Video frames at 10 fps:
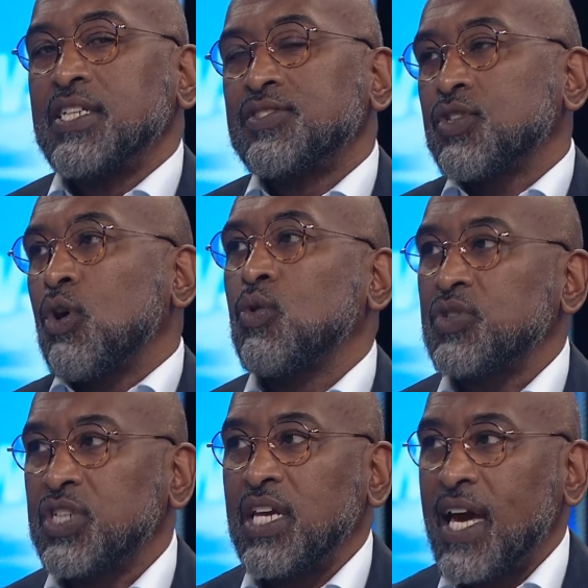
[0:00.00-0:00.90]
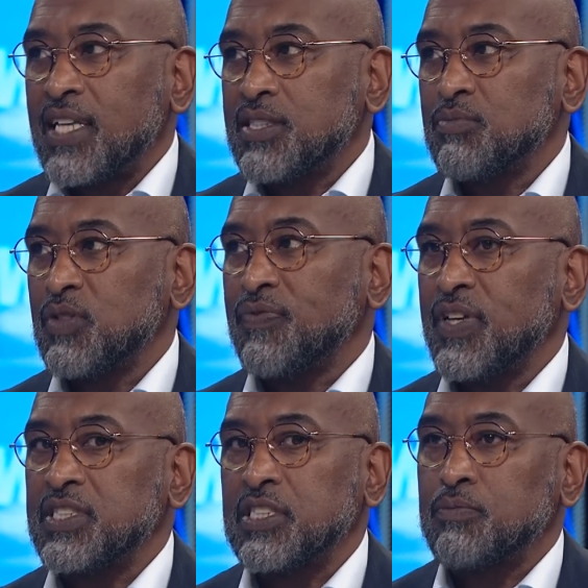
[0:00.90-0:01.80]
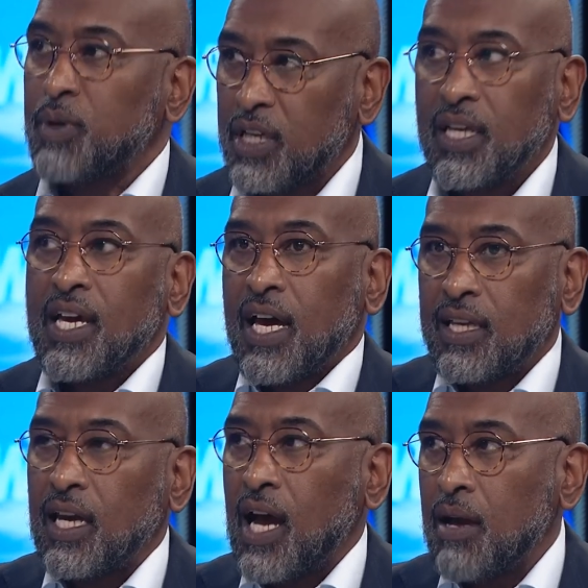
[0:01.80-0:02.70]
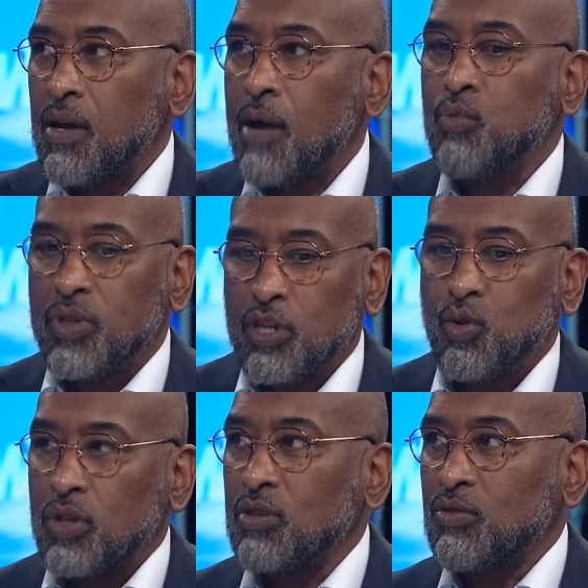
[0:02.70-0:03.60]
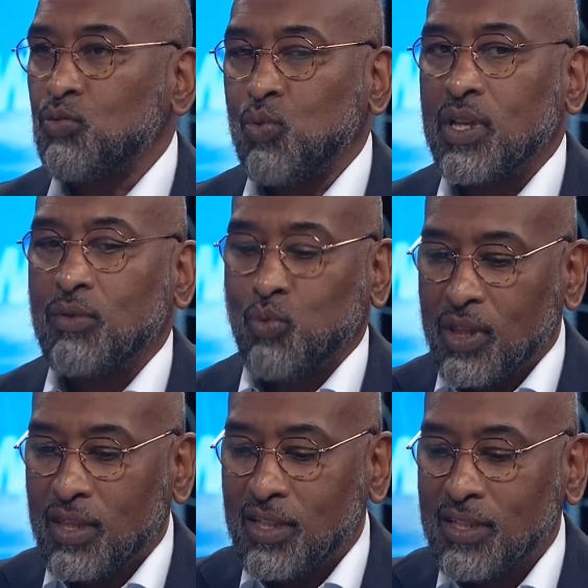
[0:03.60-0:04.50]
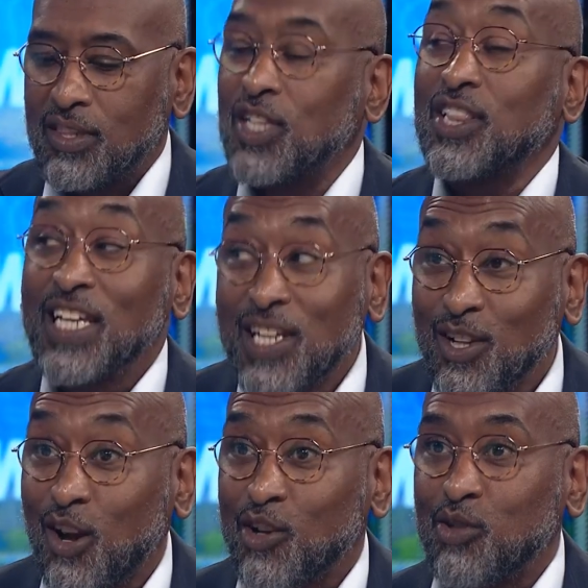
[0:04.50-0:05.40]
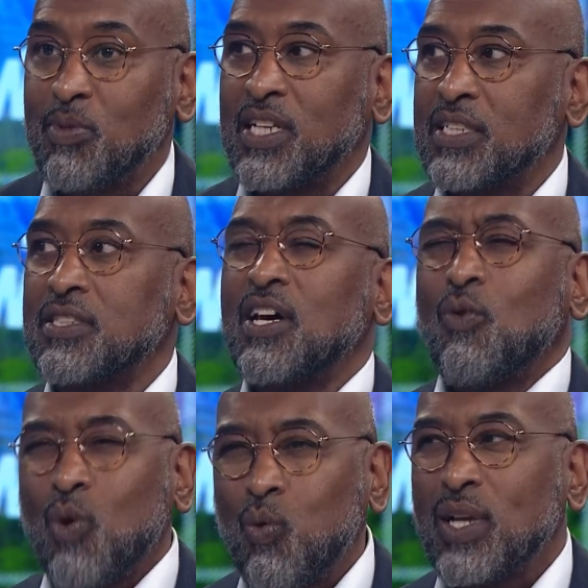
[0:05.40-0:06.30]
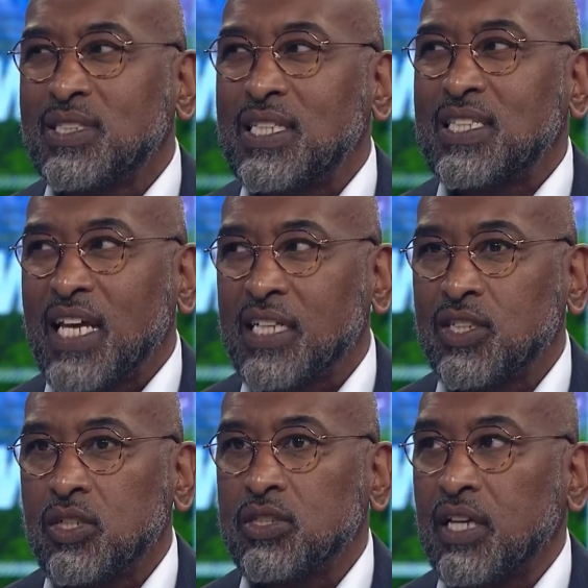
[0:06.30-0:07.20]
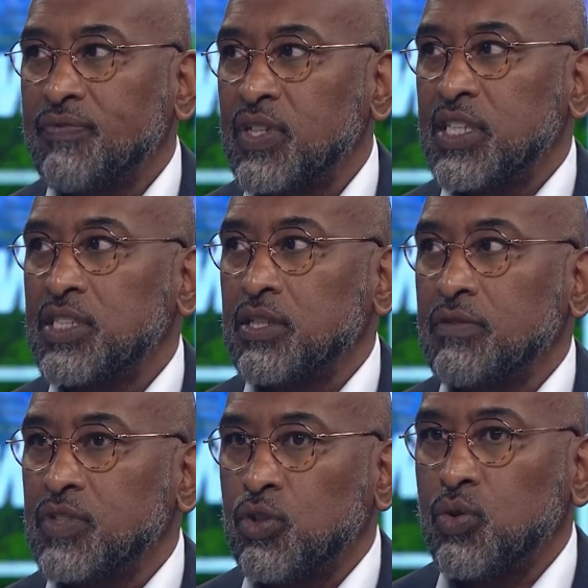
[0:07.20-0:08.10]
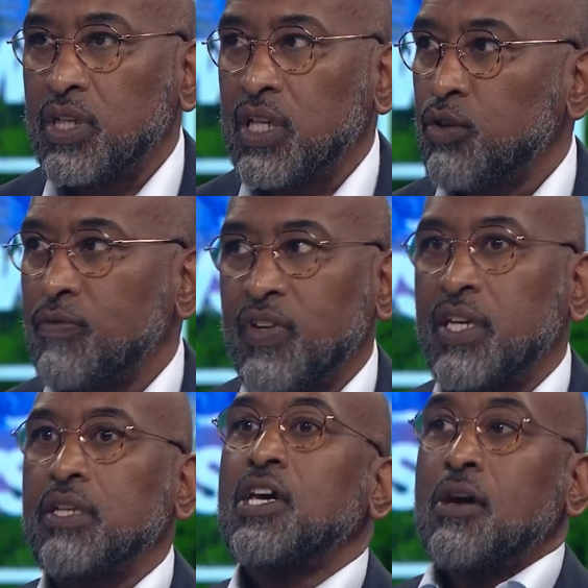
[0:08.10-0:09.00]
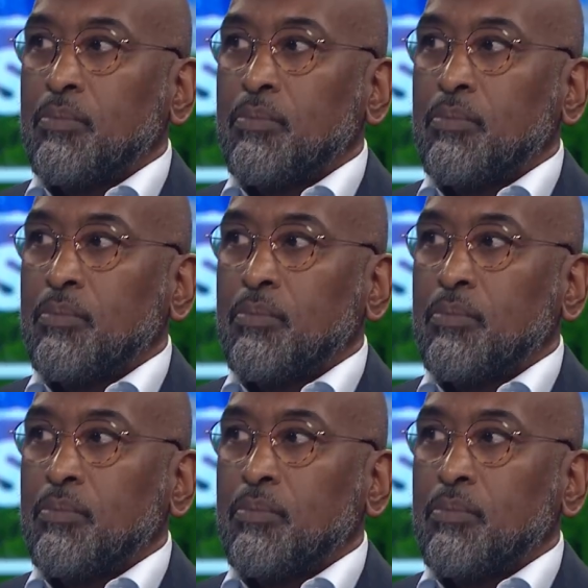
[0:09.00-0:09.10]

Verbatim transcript: So she had some defenses, but I, am with you. The, the, when when the, the legal argument is, well, what's the technical definition of a duty to intervene?